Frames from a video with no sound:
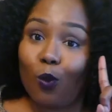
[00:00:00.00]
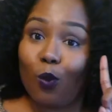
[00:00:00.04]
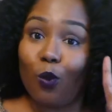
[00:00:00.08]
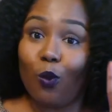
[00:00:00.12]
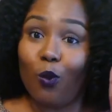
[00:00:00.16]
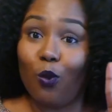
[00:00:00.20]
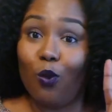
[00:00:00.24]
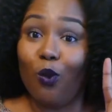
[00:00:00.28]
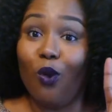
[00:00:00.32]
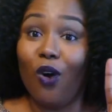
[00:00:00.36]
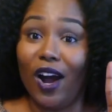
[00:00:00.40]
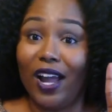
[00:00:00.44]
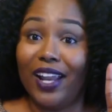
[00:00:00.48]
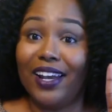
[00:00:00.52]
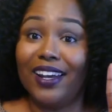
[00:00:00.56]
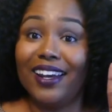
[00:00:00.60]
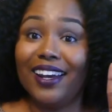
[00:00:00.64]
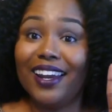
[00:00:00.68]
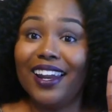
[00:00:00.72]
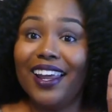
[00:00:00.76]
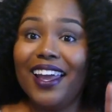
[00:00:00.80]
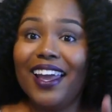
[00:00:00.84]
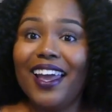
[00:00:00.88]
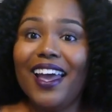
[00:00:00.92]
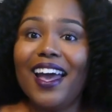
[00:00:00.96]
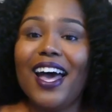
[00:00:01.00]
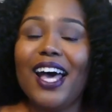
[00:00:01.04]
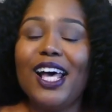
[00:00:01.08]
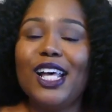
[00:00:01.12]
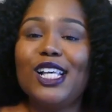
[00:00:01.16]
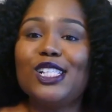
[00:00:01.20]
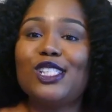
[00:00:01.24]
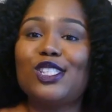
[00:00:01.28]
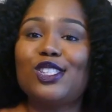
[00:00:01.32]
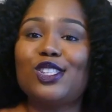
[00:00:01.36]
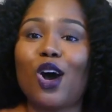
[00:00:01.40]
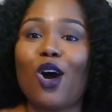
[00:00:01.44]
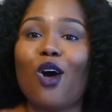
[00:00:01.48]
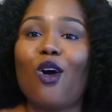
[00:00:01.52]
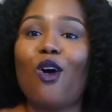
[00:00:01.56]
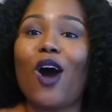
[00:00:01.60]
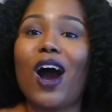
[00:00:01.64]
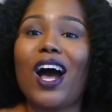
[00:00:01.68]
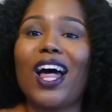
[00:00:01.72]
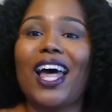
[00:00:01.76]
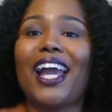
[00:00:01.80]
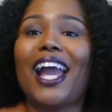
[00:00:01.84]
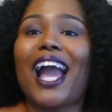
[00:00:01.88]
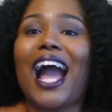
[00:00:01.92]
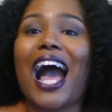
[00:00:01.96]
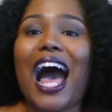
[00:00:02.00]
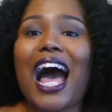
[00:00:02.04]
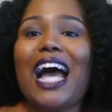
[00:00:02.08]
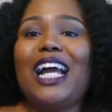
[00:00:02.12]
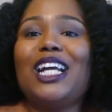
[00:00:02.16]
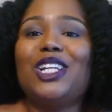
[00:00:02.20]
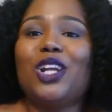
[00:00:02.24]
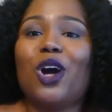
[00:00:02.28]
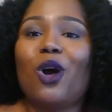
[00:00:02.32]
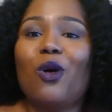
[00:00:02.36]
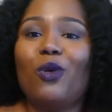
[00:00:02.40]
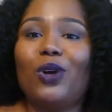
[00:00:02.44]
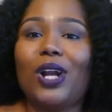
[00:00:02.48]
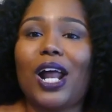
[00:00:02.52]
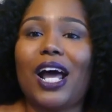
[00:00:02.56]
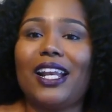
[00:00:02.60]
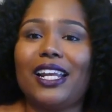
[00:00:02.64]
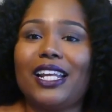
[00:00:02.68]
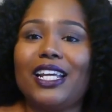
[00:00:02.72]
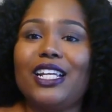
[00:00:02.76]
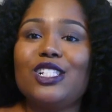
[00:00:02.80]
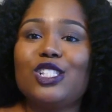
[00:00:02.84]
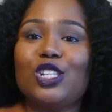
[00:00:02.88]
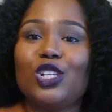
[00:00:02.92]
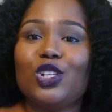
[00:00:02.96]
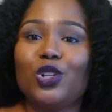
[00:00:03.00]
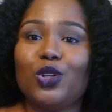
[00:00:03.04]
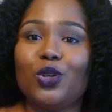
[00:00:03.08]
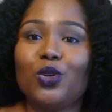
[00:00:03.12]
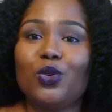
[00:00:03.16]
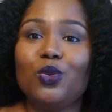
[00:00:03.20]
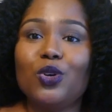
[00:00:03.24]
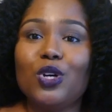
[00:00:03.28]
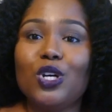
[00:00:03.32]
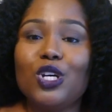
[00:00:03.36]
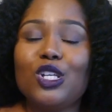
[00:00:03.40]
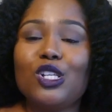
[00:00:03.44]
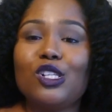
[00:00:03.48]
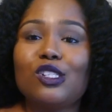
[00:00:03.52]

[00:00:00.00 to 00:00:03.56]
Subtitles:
One. So like I know what I need to do.